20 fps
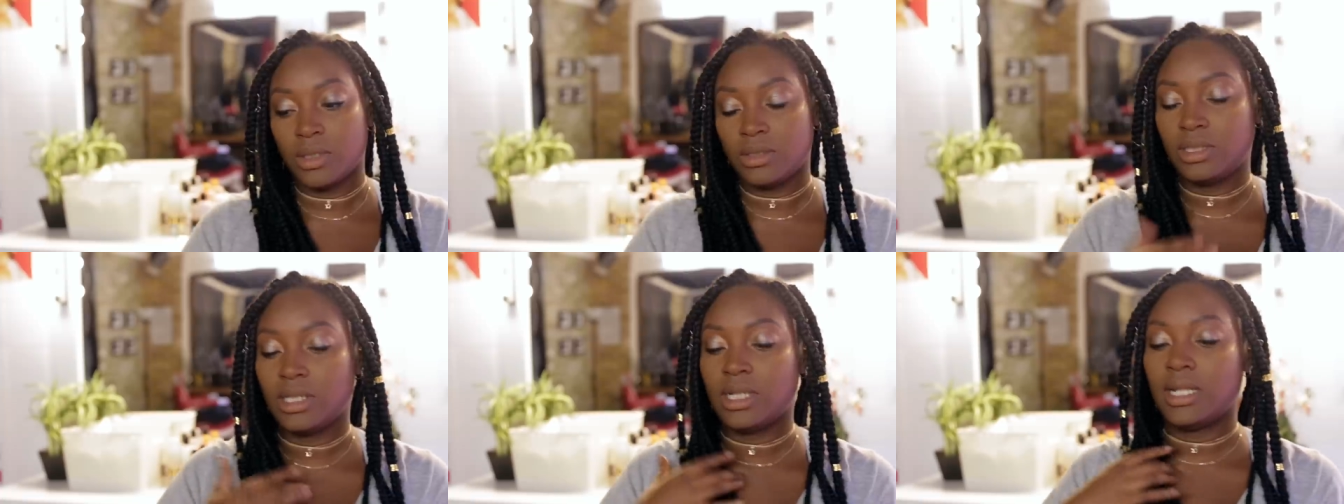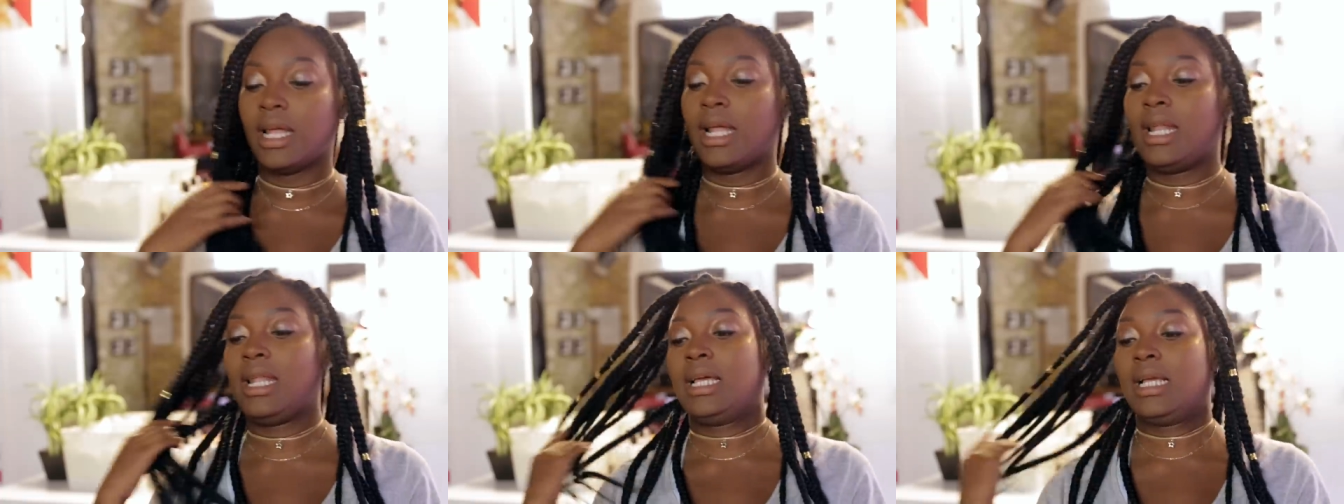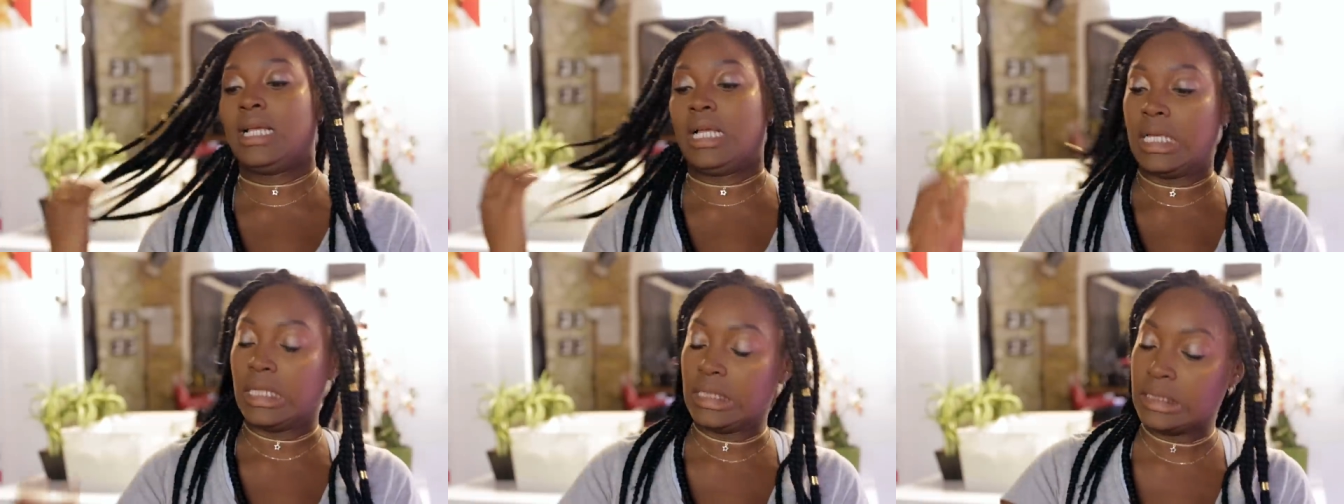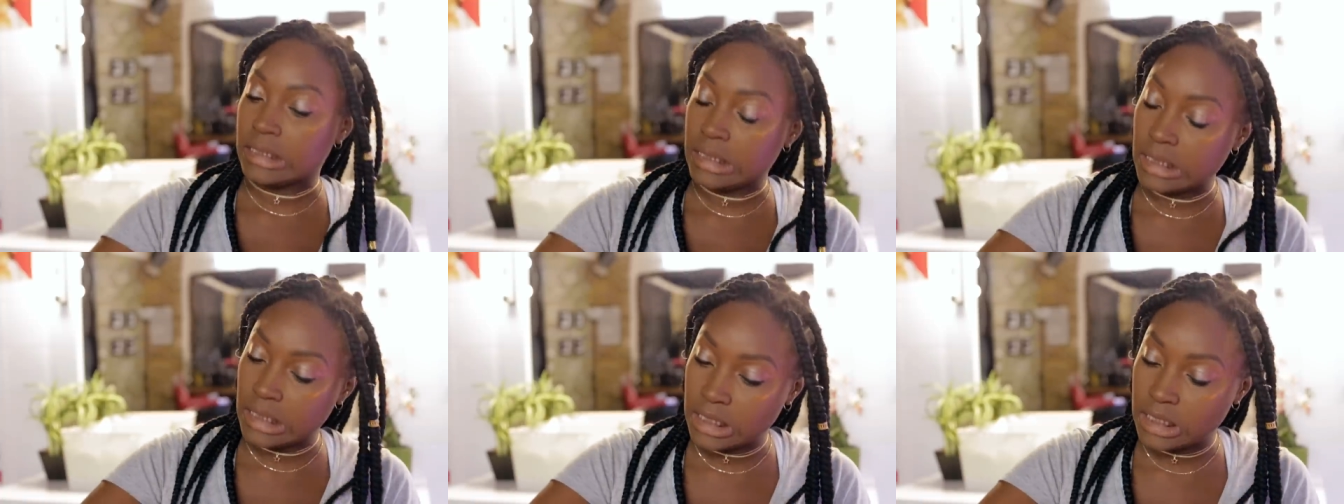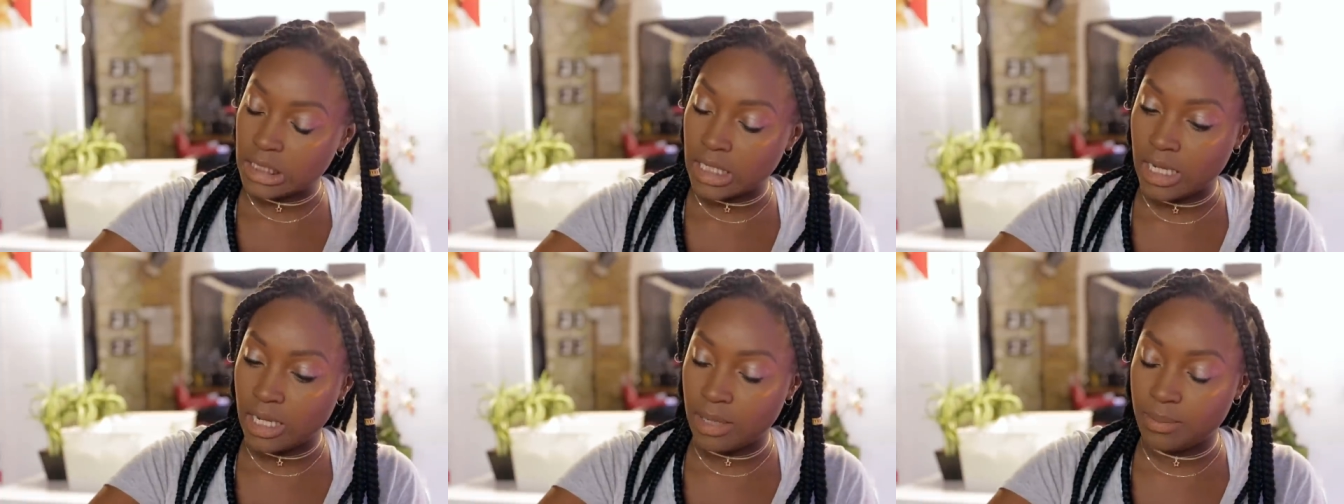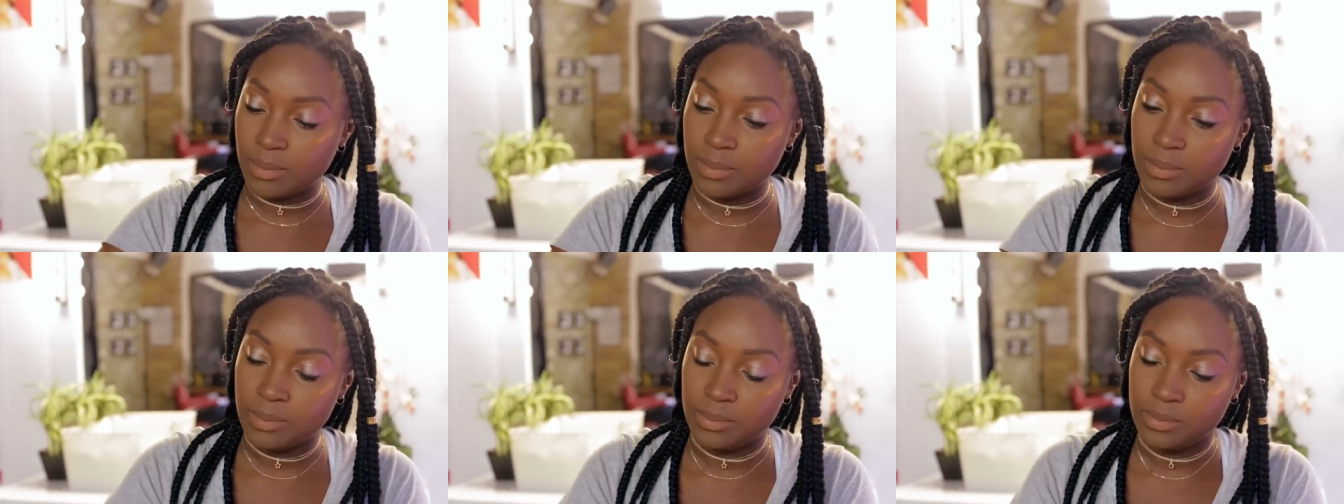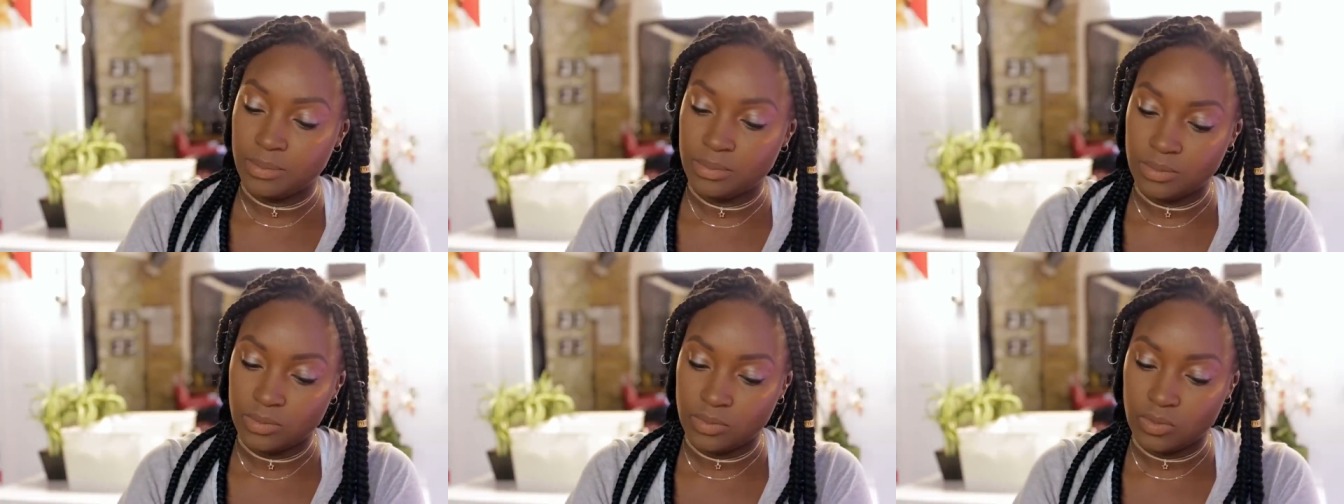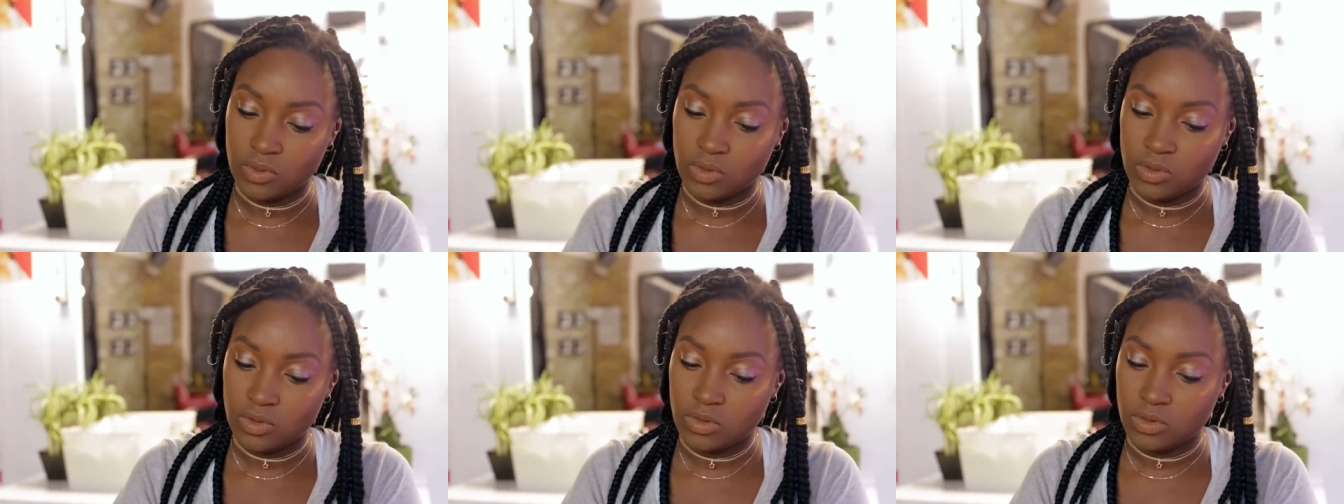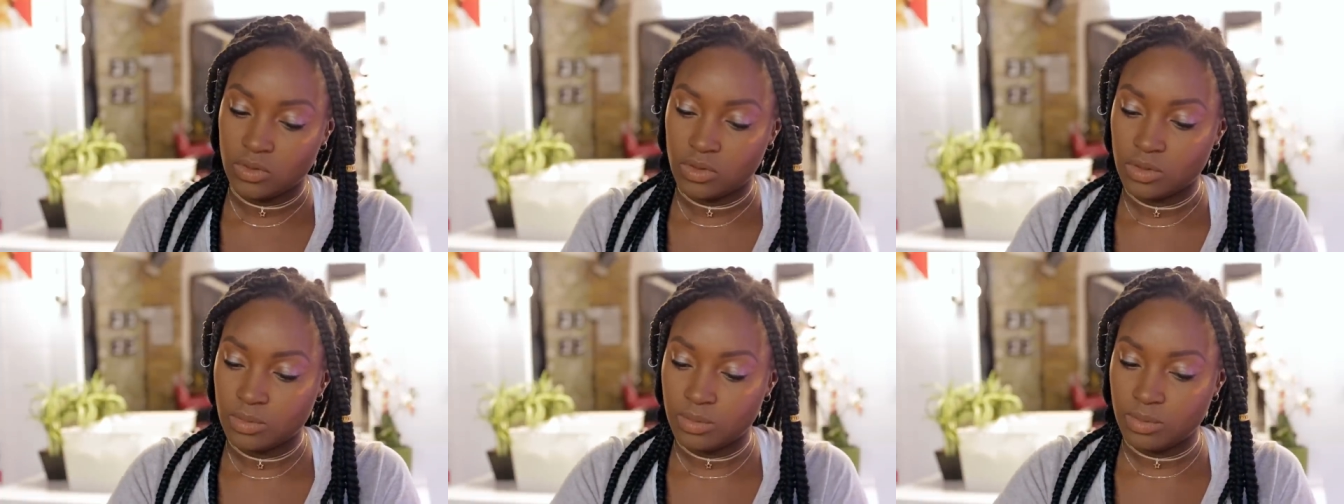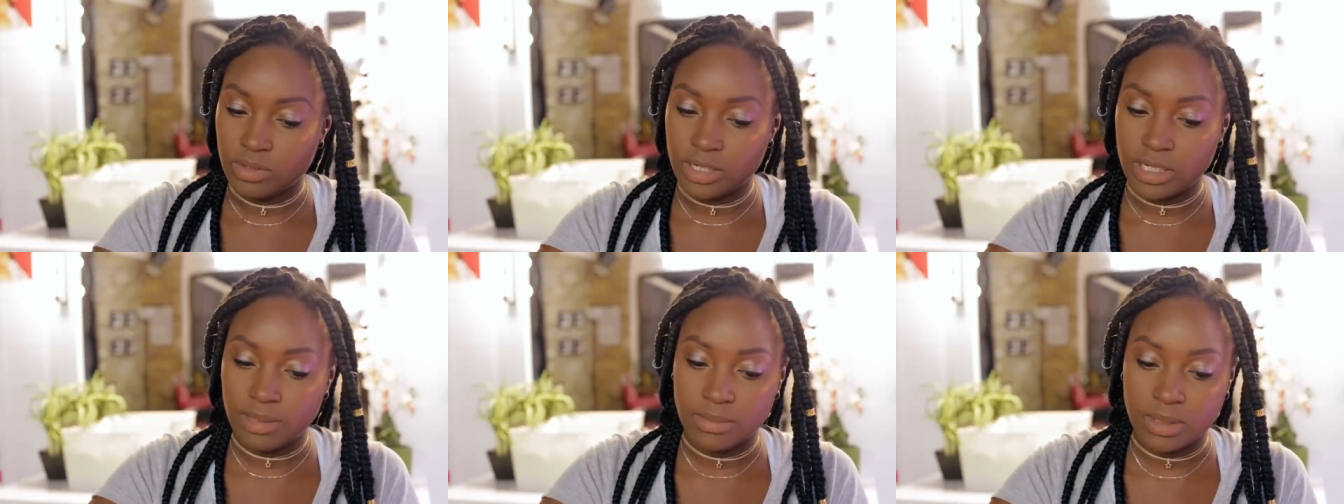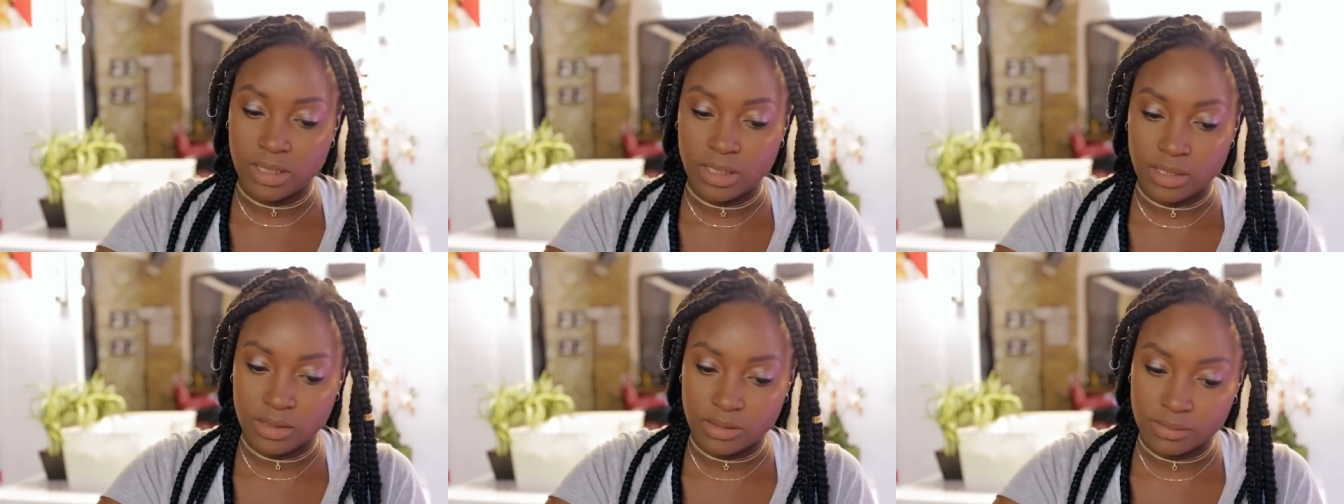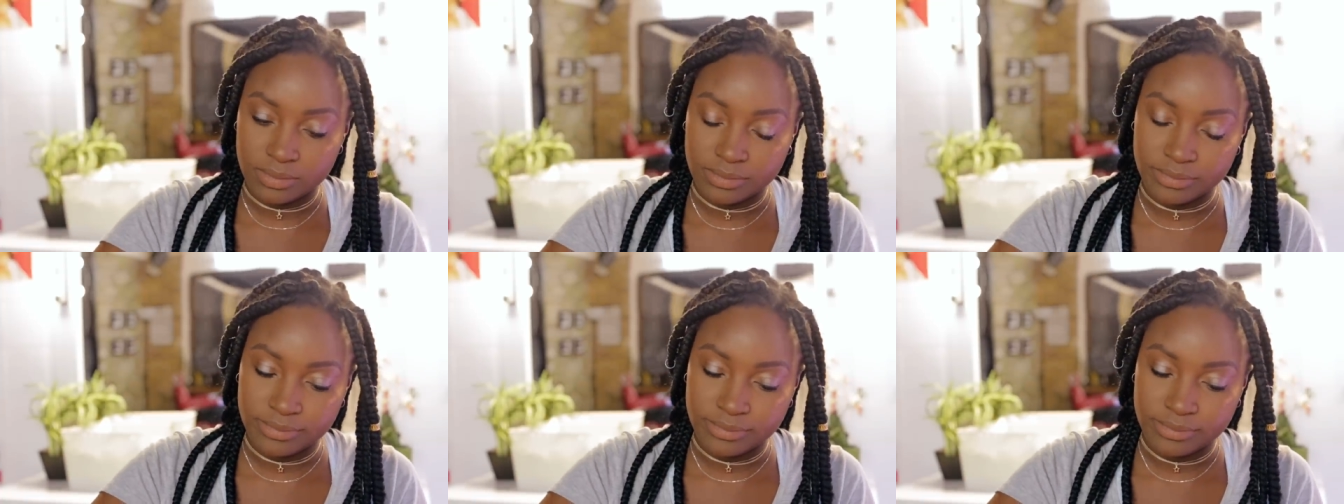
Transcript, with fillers: almost in that like C shape. Spray my,